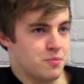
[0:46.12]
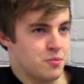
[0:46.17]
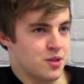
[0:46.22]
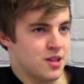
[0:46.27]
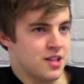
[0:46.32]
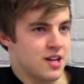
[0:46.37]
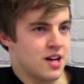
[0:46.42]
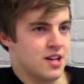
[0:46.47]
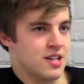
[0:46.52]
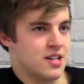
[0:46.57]

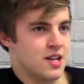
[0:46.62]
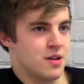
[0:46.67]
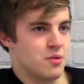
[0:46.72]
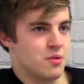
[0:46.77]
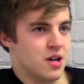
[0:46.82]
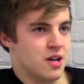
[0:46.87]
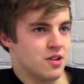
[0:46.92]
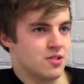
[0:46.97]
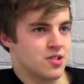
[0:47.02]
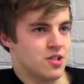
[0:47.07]
with the idea
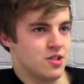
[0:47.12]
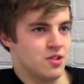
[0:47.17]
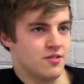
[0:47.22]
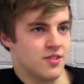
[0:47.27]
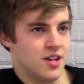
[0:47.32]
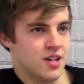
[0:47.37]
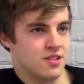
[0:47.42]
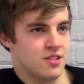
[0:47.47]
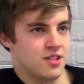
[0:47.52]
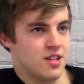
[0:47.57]
when I was at
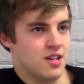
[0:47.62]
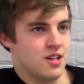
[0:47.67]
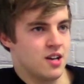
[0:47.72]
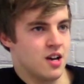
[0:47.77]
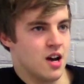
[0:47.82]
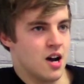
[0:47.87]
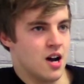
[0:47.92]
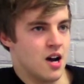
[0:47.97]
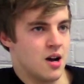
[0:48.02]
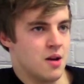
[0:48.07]
university.
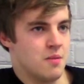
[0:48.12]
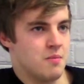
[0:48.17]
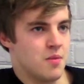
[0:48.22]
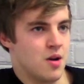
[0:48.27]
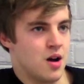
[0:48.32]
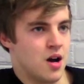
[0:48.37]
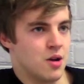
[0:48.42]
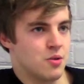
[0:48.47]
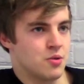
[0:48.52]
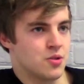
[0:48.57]

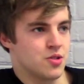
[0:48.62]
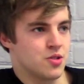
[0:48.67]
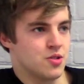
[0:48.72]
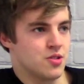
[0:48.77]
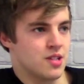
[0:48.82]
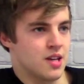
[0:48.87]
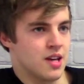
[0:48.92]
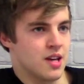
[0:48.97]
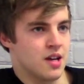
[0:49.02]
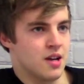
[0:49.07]
I was
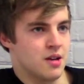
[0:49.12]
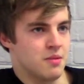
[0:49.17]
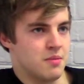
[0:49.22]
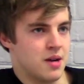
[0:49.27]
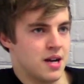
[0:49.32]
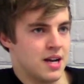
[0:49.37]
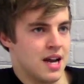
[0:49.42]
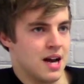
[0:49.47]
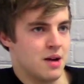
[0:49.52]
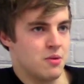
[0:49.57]
using
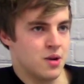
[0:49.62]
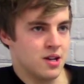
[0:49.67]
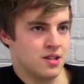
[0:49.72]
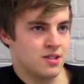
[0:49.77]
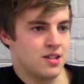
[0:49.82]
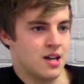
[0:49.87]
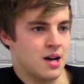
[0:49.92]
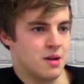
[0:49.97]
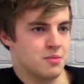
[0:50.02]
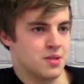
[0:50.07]
my
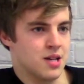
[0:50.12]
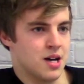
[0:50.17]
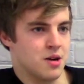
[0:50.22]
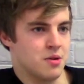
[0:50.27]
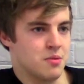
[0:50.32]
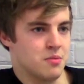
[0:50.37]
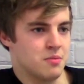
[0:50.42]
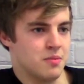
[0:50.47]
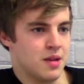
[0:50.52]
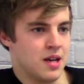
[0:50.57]
NatWest app to
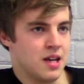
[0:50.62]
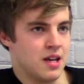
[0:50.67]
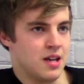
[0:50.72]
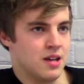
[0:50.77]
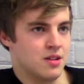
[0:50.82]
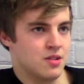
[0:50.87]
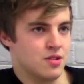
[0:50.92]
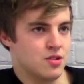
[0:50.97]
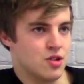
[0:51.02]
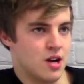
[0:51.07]
help
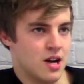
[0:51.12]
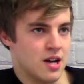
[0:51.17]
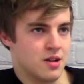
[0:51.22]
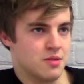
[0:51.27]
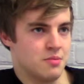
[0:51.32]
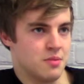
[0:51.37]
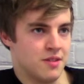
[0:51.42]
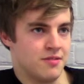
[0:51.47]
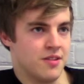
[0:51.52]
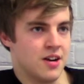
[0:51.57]
me
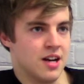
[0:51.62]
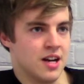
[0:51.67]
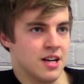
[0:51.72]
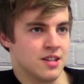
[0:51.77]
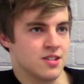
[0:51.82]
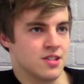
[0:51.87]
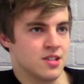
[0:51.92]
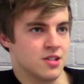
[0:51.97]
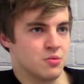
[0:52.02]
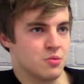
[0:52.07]
track my
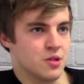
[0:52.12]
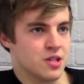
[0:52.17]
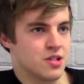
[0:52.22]
finances,